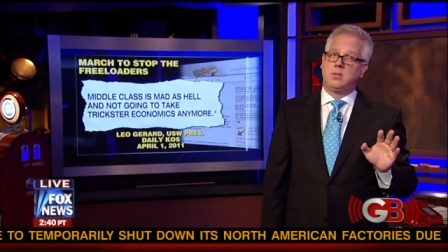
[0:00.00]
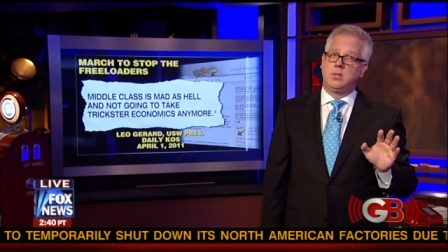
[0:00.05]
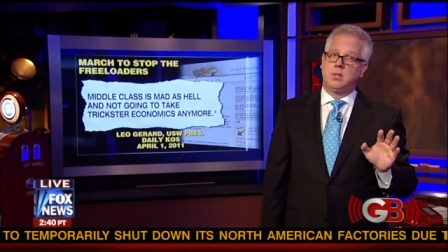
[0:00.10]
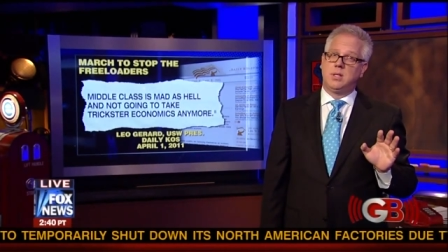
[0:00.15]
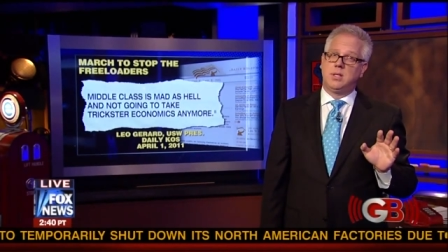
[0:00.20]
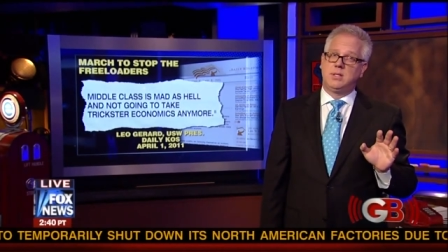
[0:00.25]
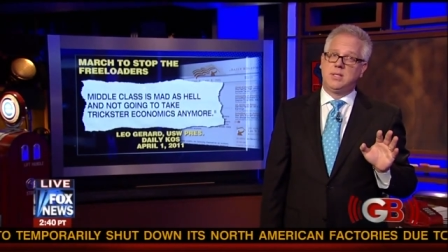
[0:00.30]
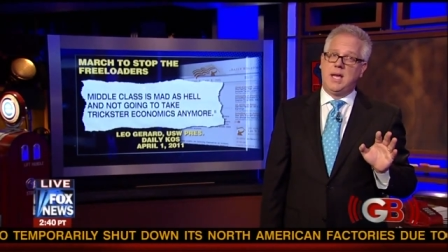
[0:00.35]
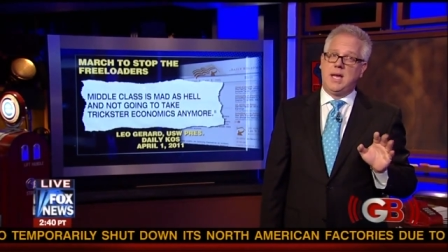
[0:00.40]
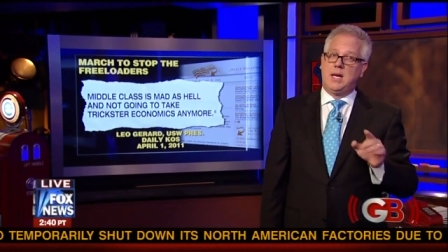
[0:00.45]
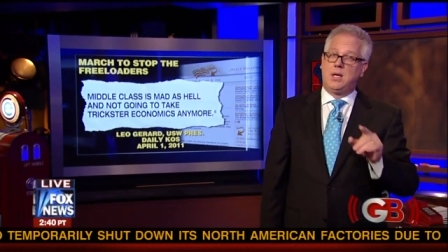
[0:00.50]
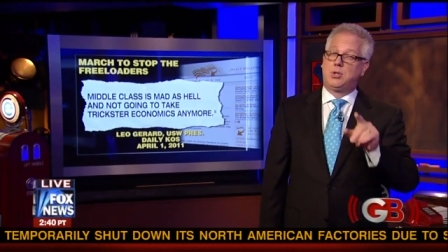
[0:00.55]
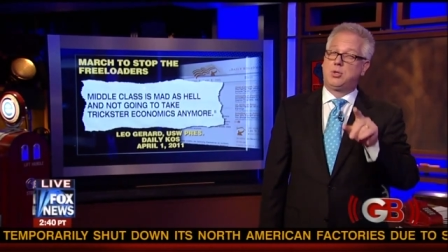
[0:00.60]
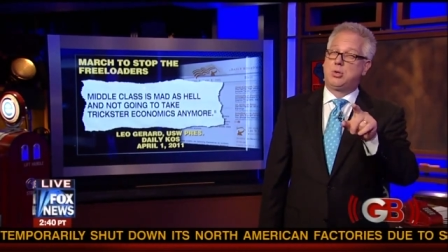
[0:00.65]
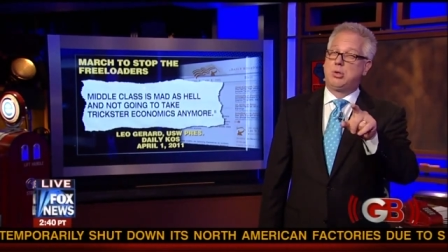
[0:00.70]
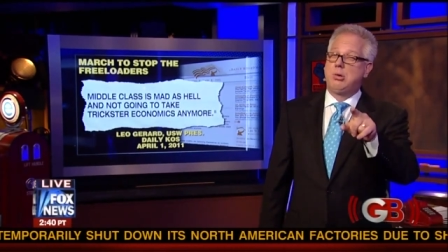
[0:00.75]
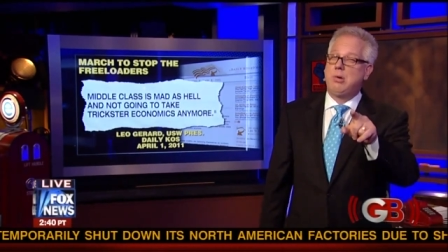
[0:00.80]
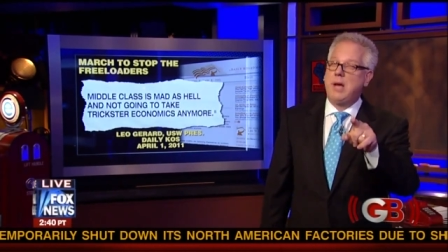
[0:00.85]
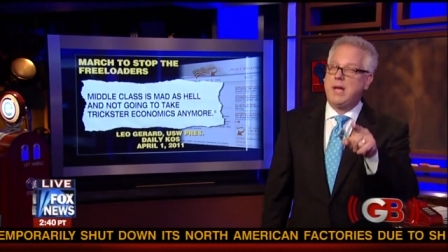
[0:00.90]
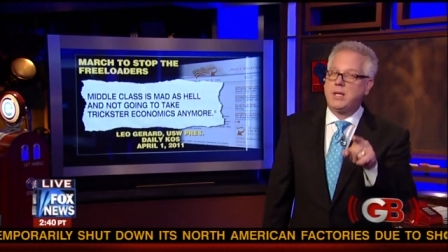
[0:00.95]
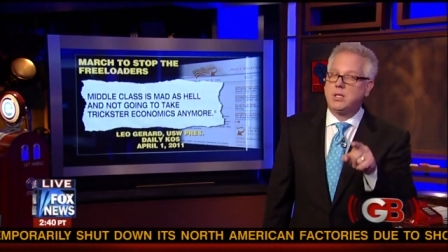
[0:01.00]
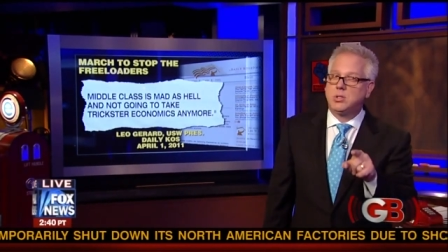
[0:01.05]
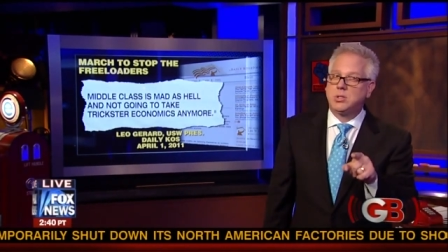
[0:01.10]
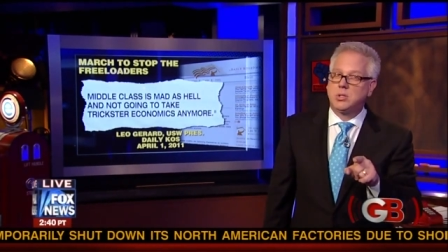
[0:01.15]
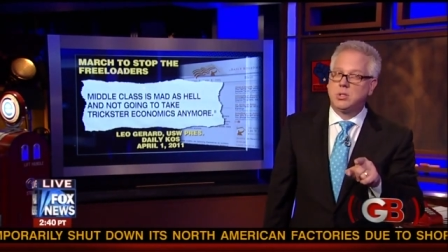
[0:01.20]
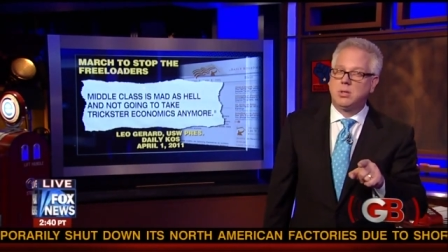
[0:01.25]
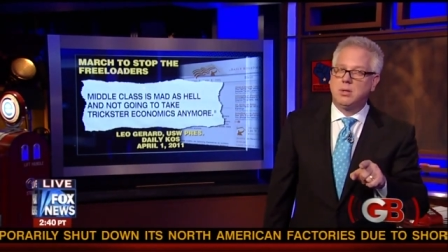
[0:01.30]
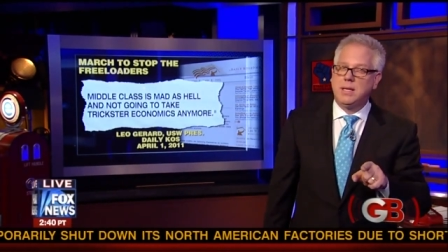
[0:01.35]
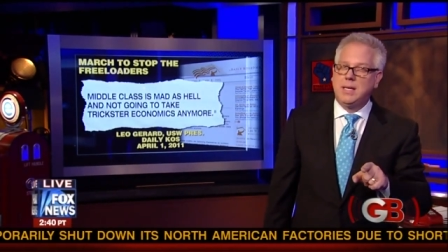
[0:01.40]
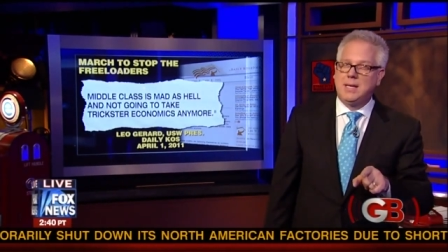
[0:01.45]
going to take
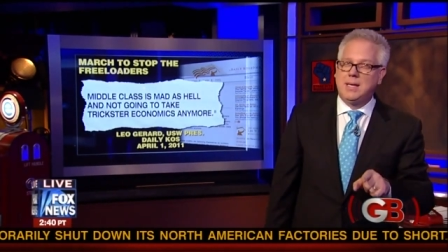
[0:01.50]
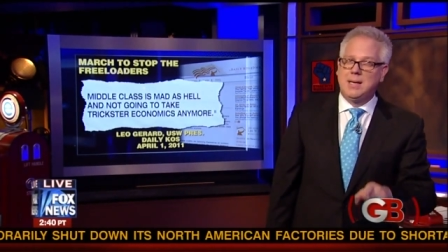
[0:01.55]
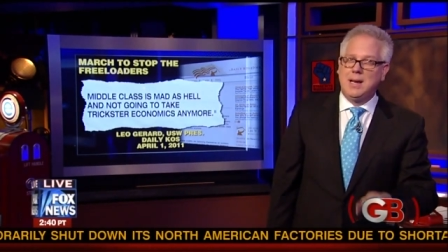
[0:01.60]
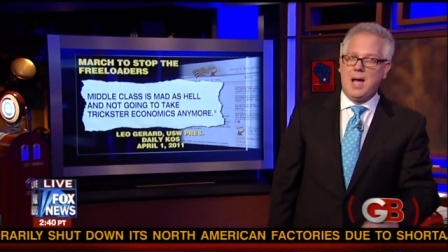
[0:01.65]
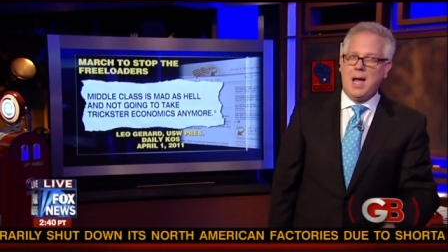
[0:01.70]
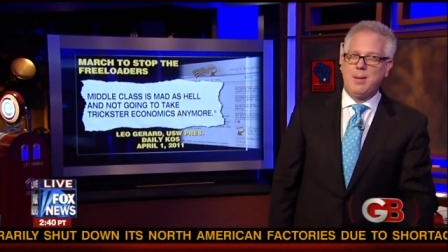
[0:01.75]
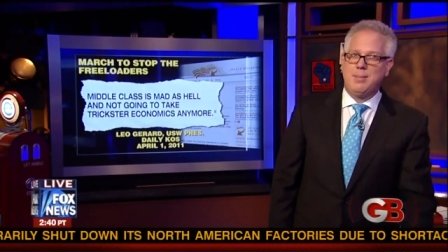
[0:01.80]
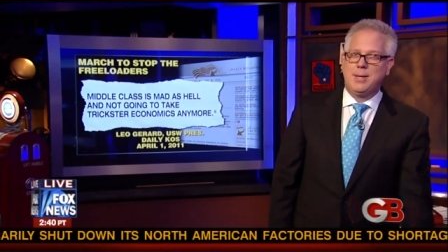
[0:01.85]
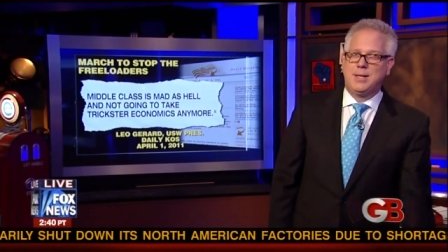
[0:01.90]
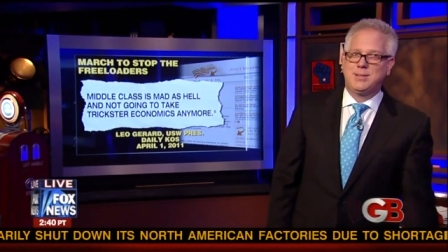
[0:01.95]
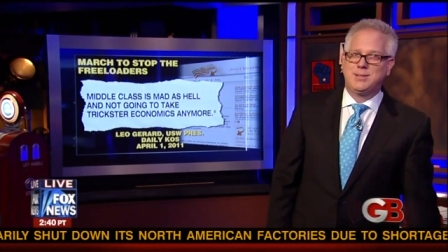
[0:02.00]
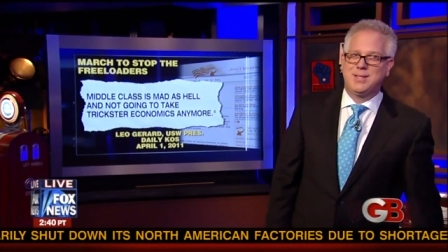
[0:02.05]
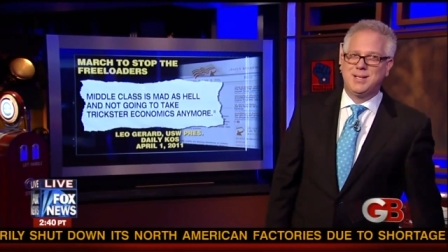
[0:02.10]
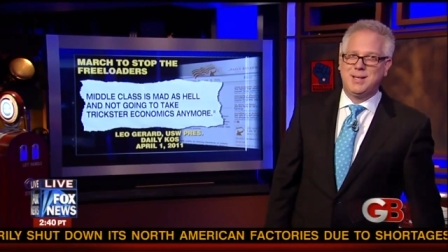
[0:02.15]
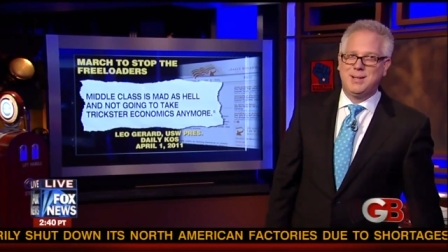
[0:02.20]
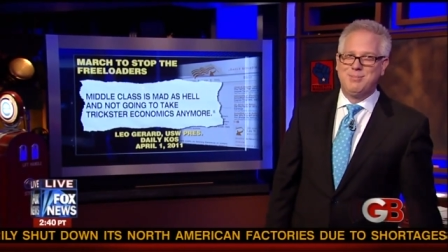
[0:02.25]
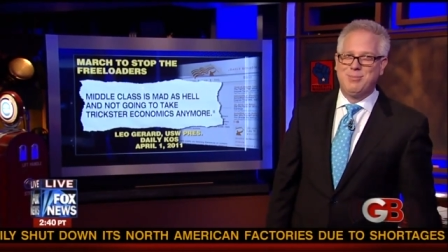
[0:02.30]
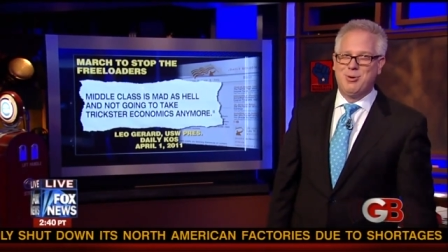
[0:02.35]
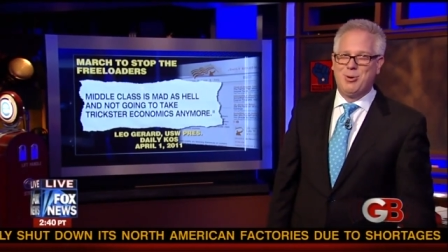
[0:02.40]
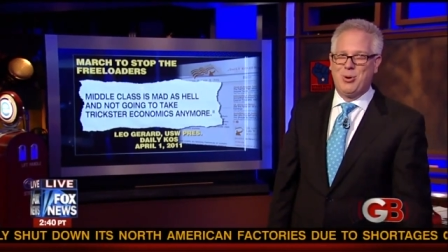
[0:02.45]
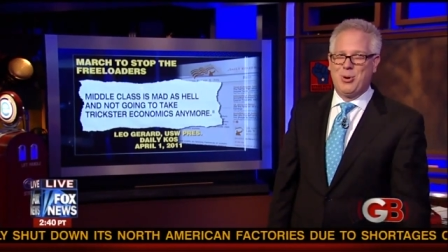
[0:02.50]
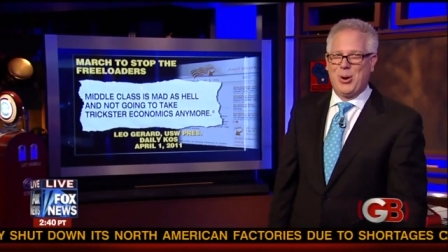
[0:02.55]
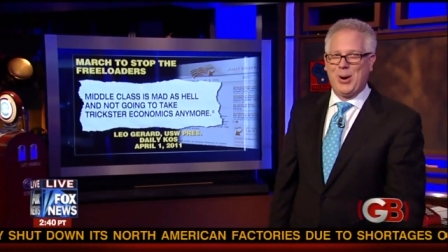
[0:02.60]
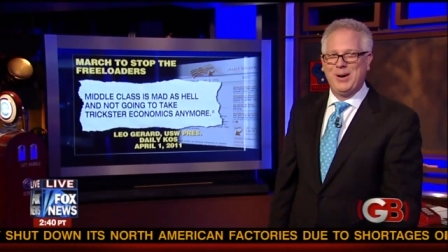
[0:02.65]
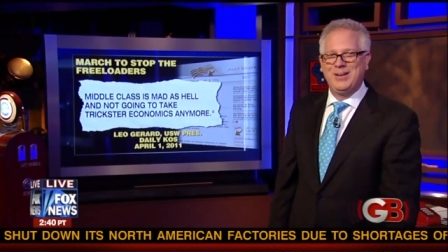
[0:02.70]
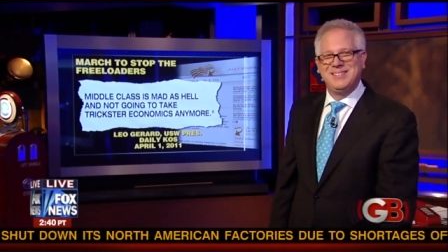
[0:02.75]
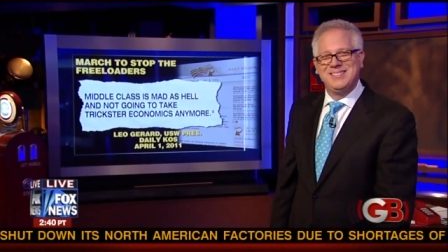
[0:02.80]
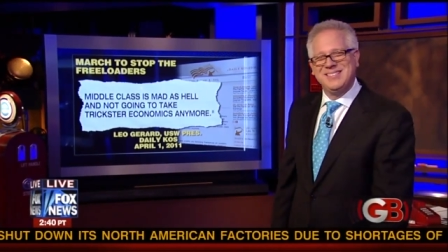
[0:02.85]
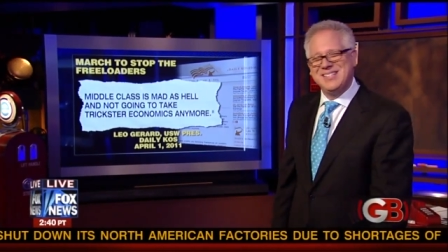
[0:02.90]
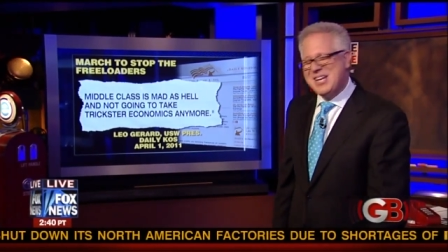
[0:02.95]
trickster economics anymore.